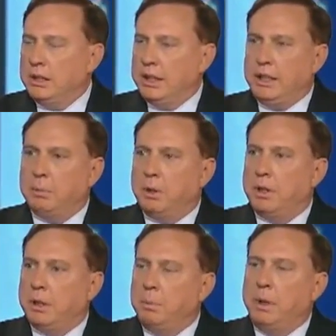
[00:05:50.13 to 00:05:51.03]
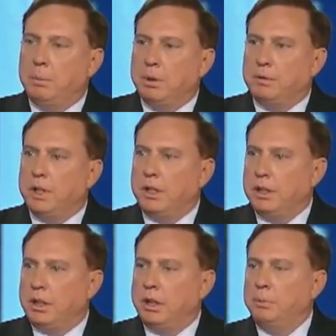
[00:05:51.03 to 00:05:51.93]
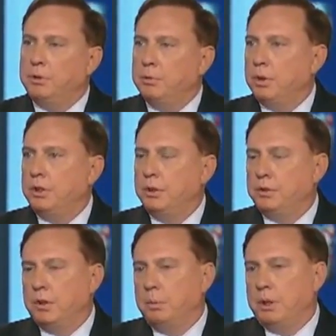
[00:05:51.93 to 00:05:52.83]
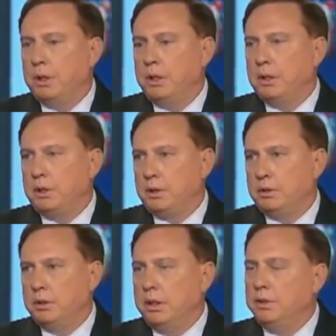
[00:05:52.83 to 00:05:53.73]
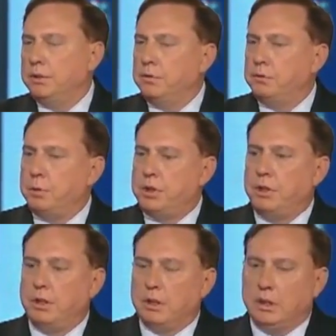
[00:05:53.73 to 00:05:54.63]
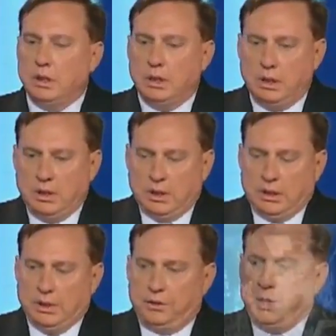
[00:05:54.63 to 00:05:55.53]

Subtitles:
I think the American people have gotten a glimpse of what goes on behind the curtain, and it's unfortunate that